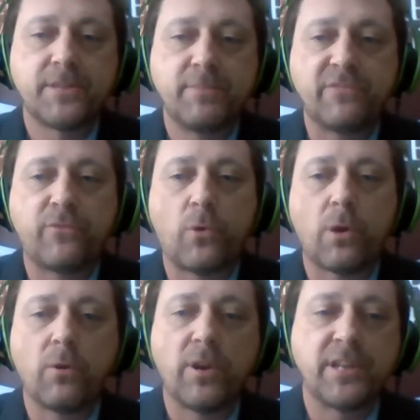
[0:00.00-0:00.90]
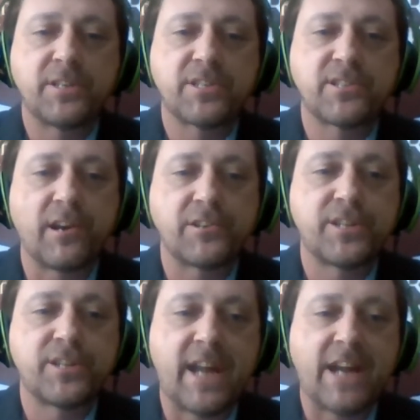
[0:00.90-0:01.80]
before it starts
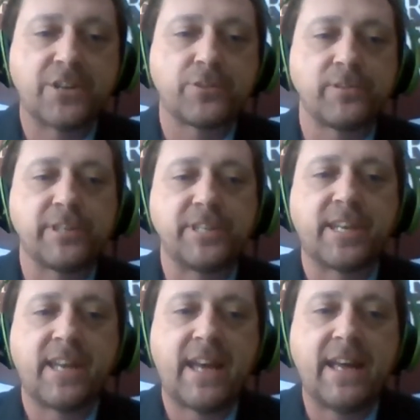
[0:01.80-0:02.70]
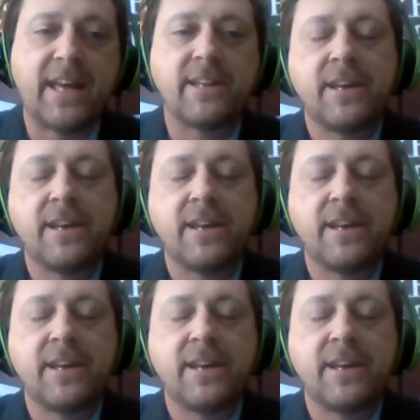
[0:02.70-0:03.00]
to naturally decay.